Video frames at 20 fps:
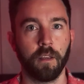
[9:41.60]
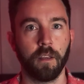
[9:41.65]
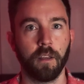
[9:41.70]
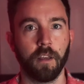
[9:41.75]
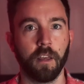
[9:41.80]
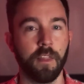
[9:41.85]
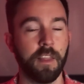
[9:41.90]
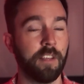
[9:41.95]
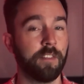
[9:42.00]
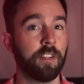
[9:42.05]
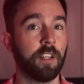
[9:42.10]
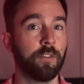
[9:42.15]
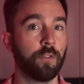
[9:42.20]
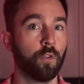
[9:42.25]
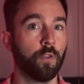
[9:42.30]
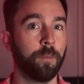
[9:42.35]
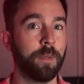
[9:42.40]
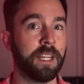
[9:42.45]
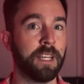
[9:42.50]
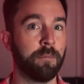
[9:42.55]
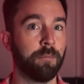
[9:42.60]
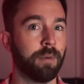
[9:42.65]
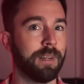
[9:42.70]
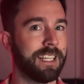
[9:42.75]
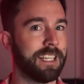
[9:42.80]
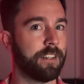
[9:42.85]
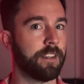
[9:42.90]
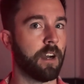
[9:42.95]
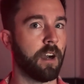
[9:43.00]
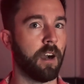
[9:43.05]
This has all been pretty
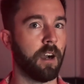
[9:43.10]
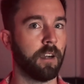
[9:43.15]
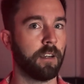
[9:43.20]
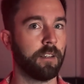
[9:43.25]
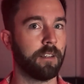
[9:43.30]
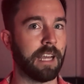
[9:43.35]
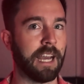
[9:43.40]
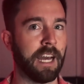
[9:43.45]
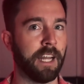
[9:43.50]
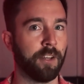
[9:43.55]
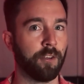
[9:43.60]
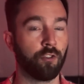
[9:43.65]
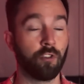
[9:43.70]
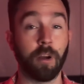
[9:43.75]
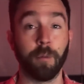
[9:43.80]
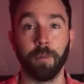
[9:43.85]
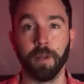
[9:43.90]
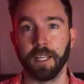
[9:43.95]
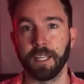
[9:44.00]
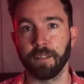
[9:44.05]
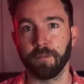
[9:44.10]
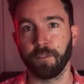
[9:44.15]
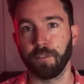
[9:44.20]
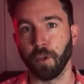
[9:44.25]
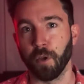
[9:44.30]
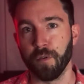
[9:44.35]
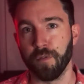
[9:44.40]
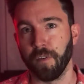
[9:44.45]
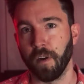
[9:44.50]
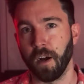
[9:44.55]
dark and troubling
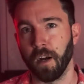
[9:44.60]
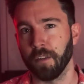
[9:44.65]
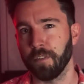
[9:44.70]
so far,